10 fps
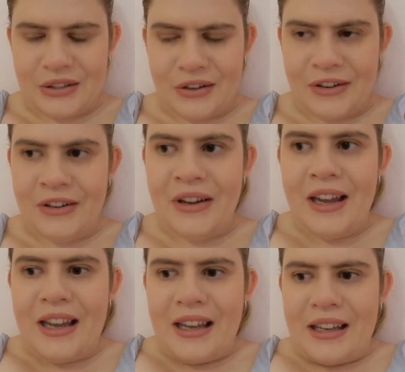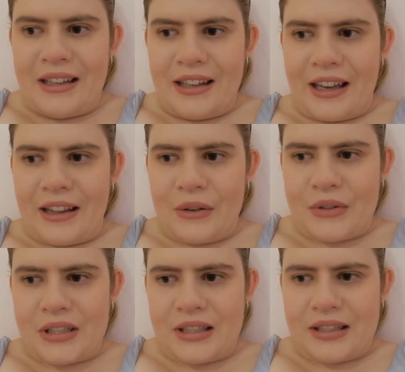So yeah, that
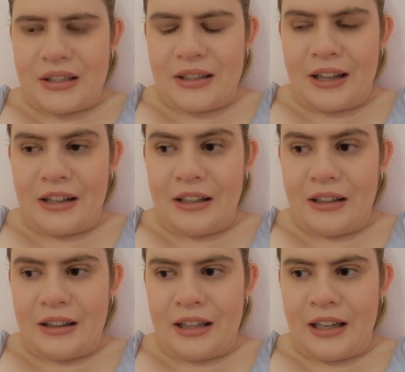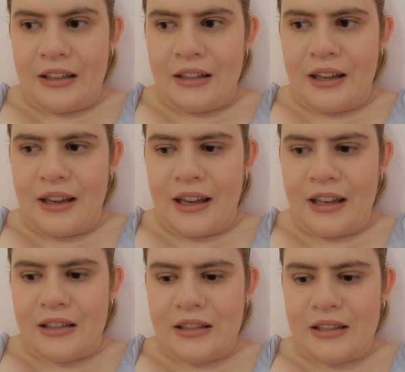was just another thing.
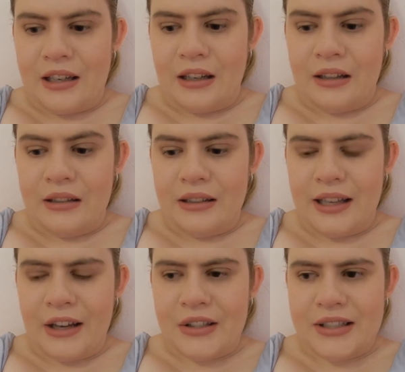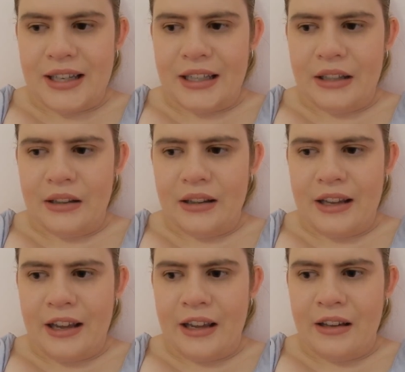And yeah, because like
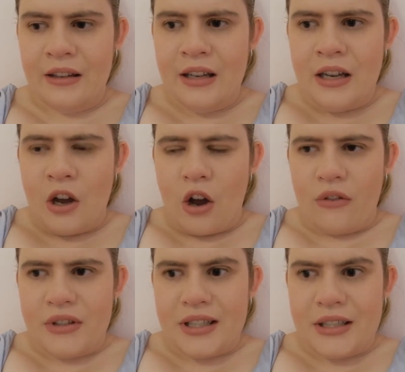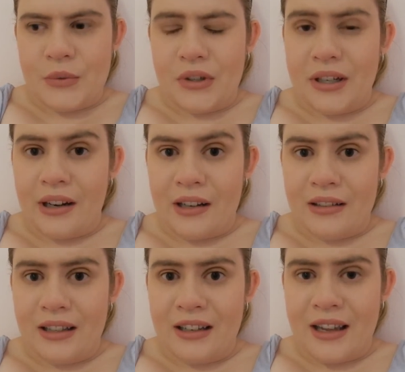their offices were in
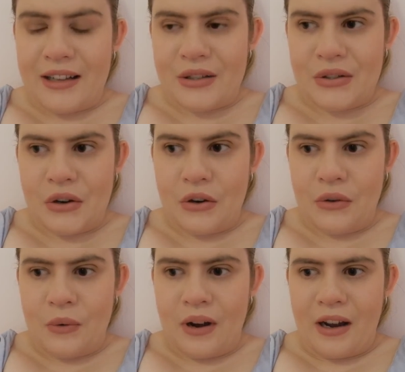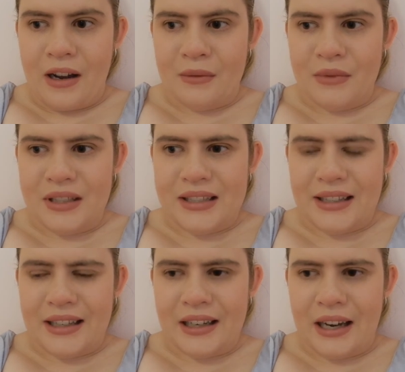Nunda, and so it's
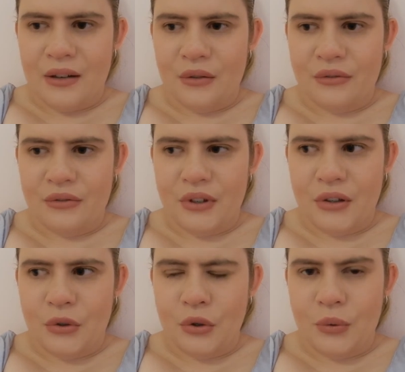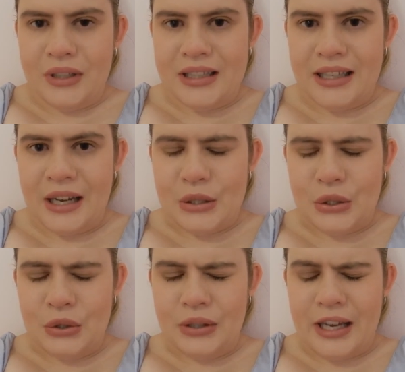like kind of awkward to get
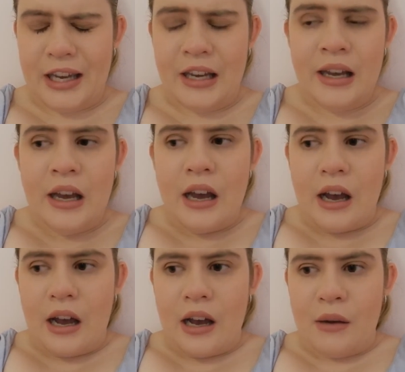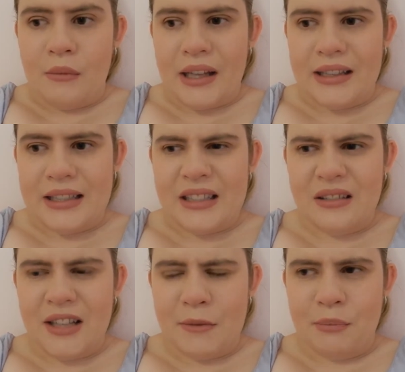to there. Like there's
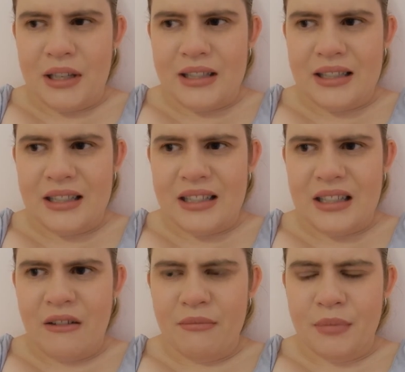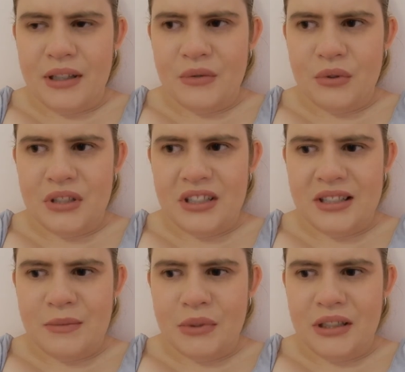still like buses and stuff, but it would
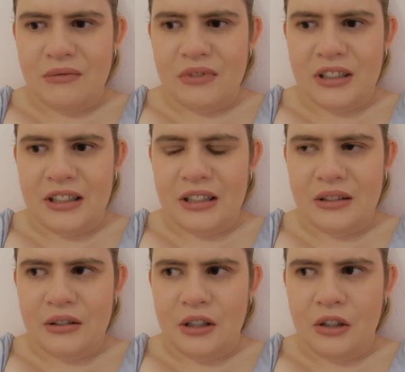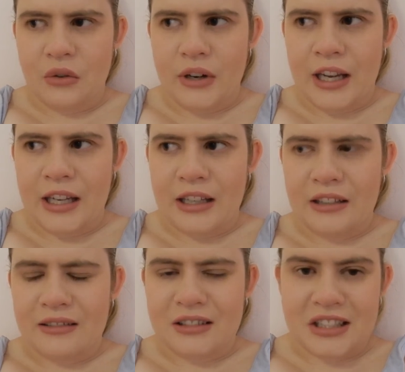just be really annoying
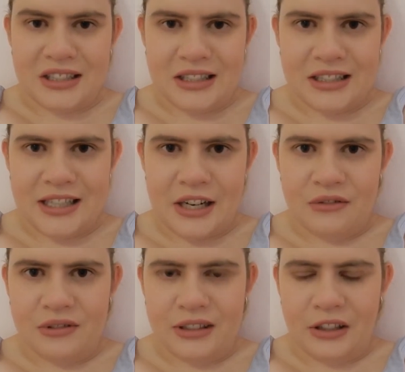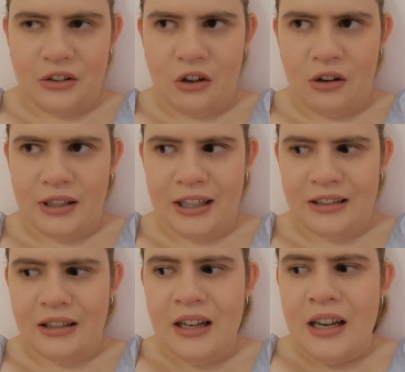and just take really long,
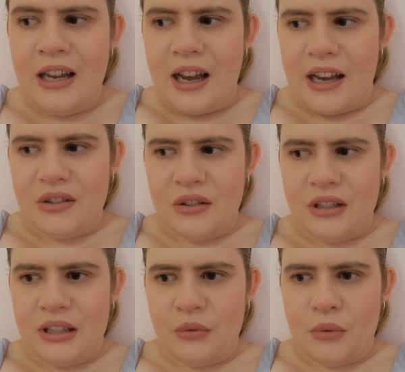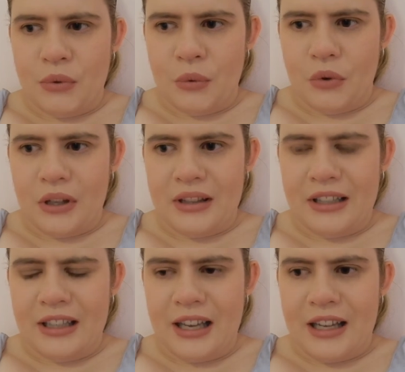and I don't think it would be worth
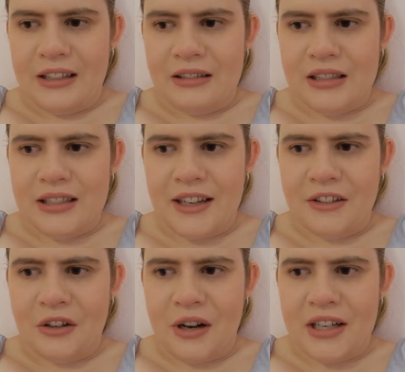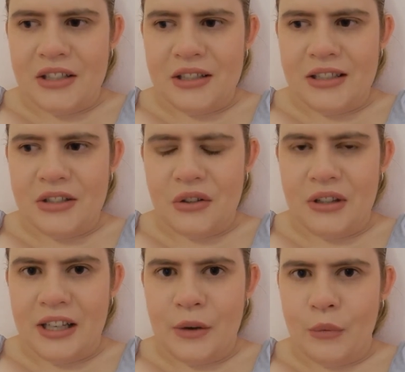it, and I don't know, I just
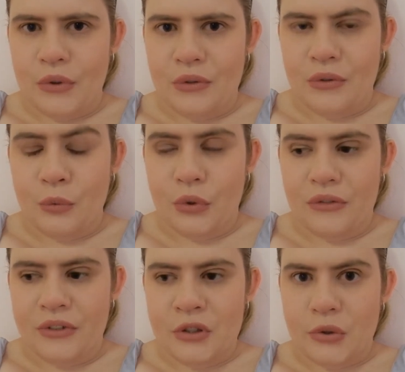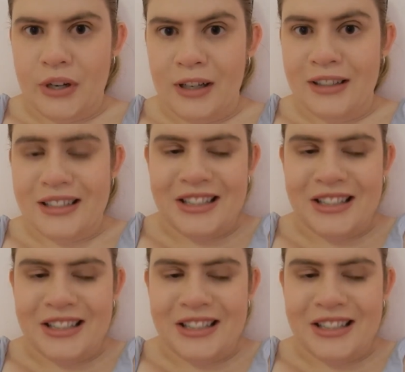don't think I would have enjoyed it.